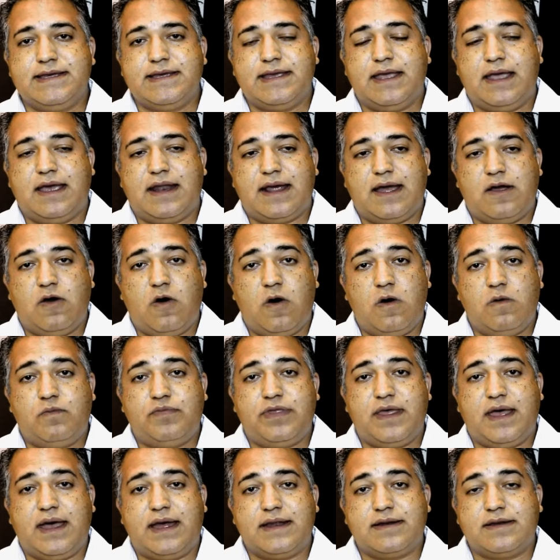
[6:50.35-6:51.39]
And I hope
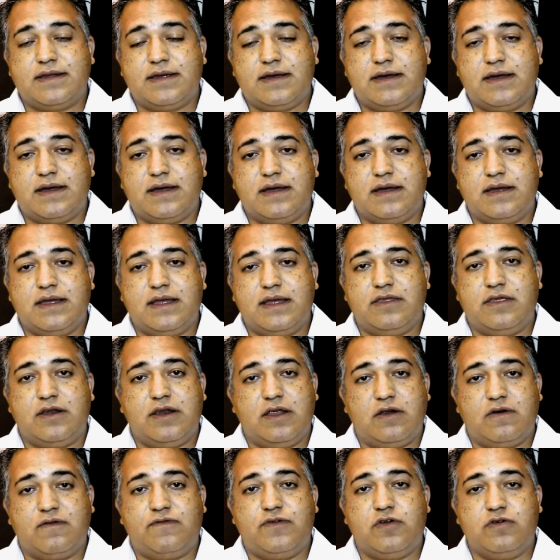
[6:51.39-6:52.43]
that in the
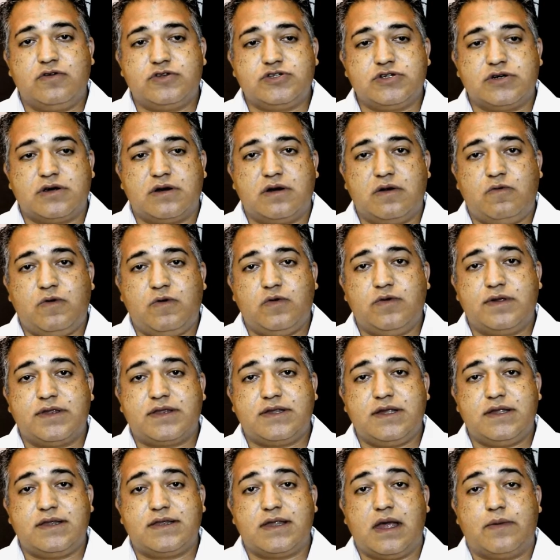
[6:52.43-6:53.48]
near future we will
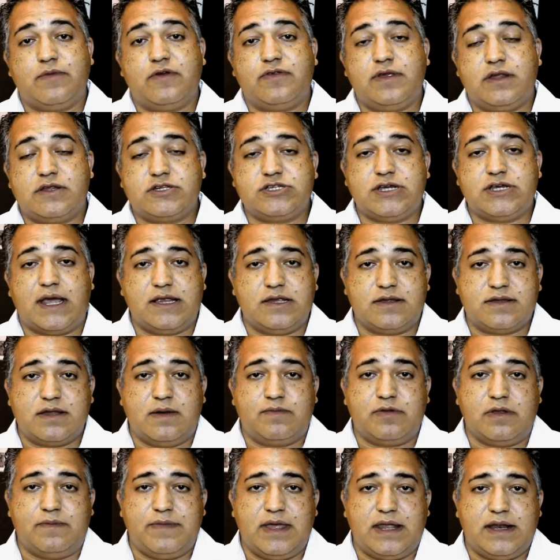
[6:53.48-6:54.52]
see some of these changes
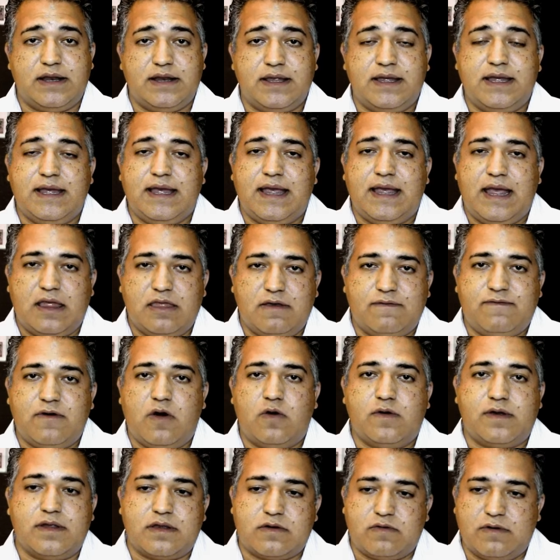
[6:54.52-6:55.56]
implemented and the
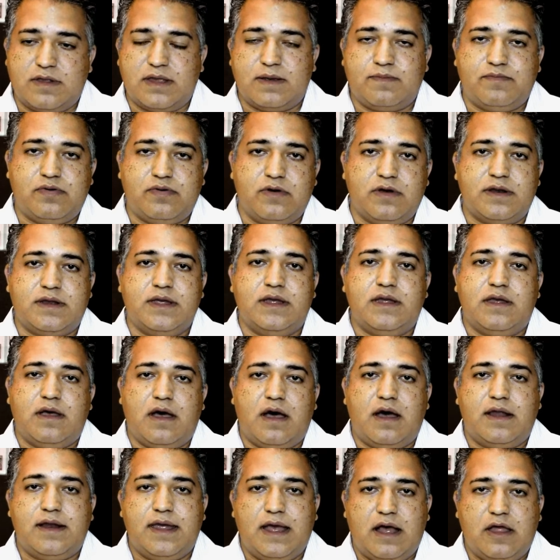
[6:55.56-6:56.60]
focus really put
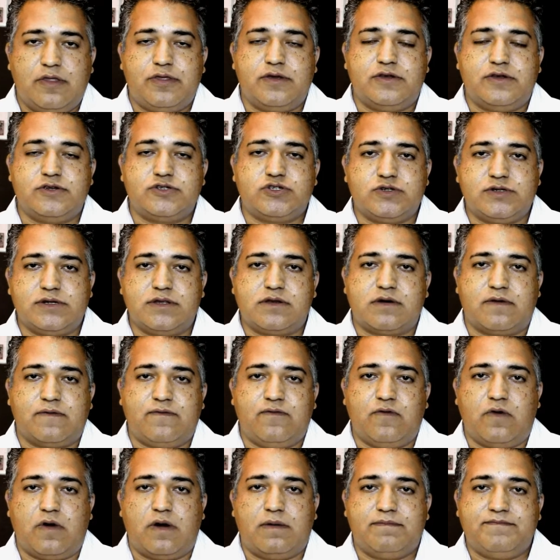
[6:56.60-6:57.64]
on health insurance
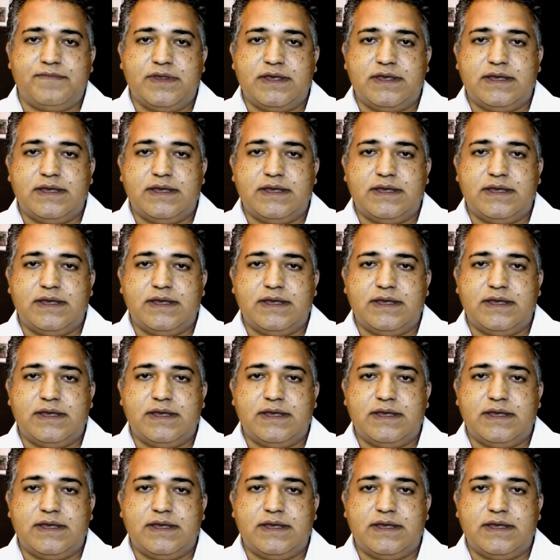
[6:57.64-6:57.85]
reform.